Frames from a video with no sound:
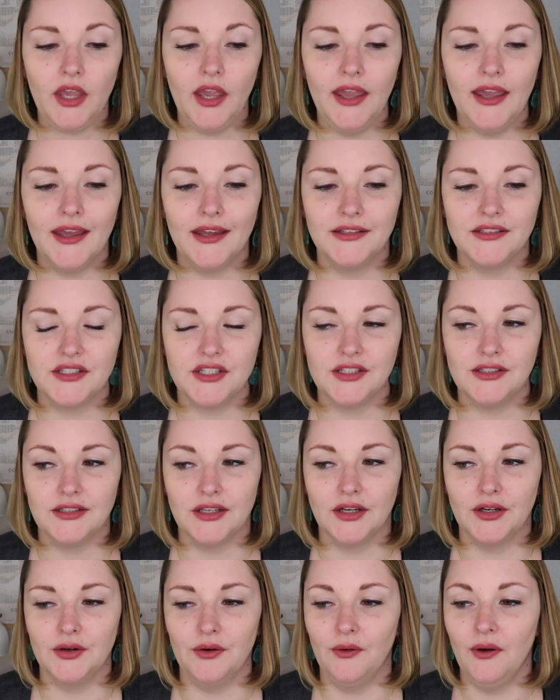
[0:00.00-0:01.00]
And
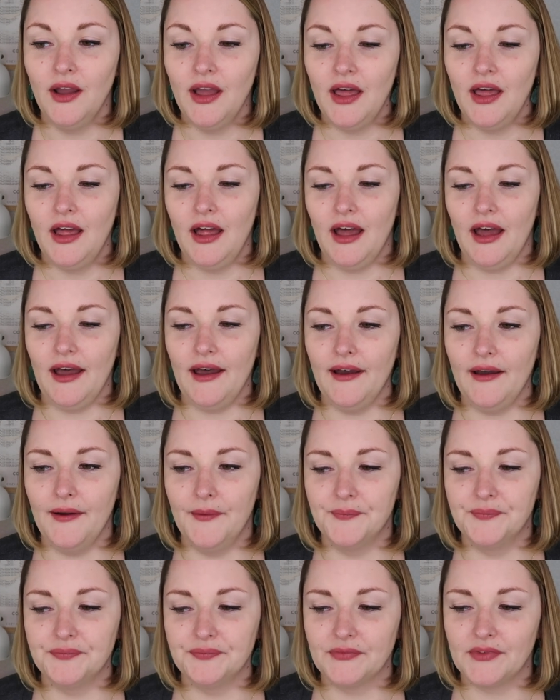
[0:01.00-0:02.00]
so
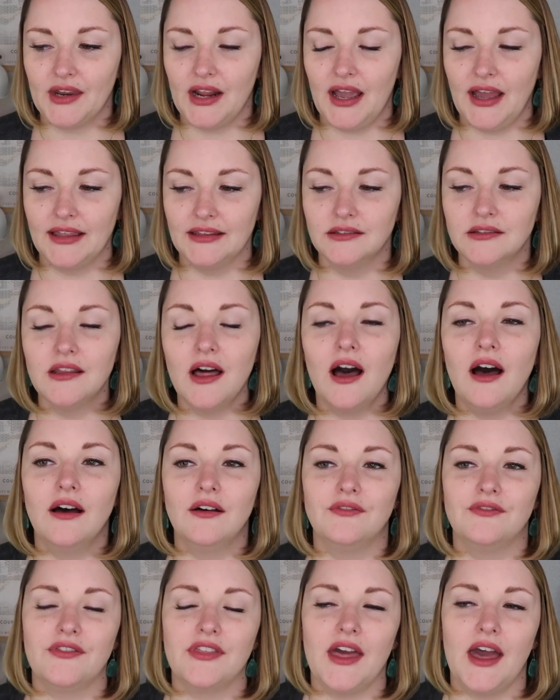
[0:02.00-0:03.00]
I
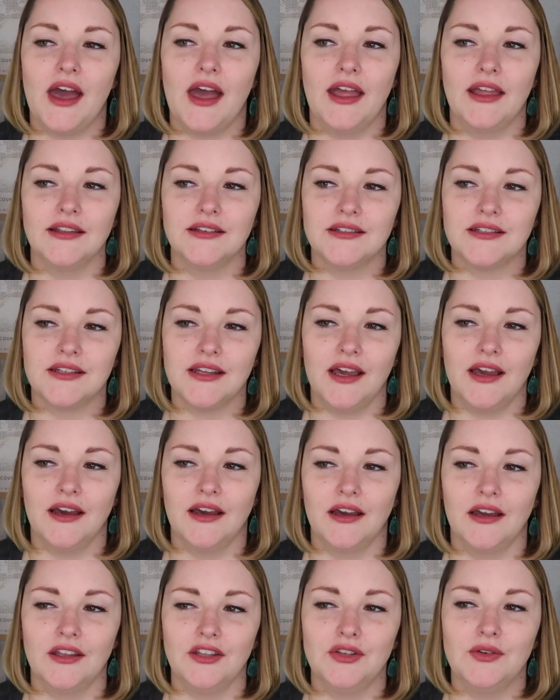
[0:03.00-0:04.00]
love that
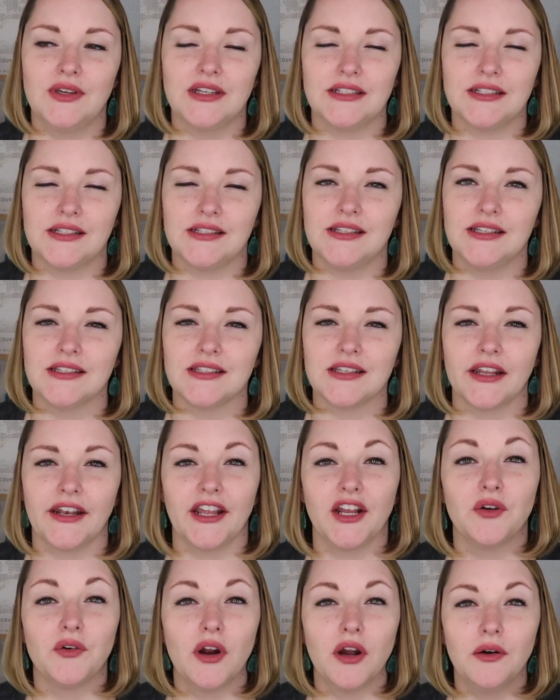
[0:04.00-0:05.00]
you get to see
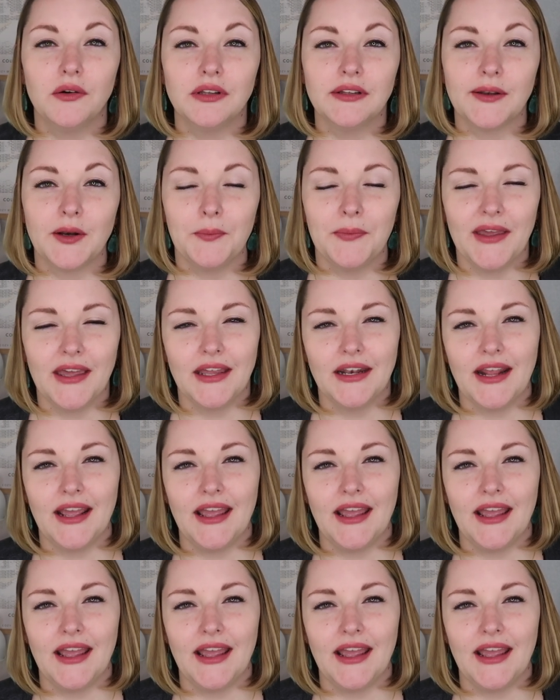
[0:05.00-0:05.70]
Sunny grow a little bit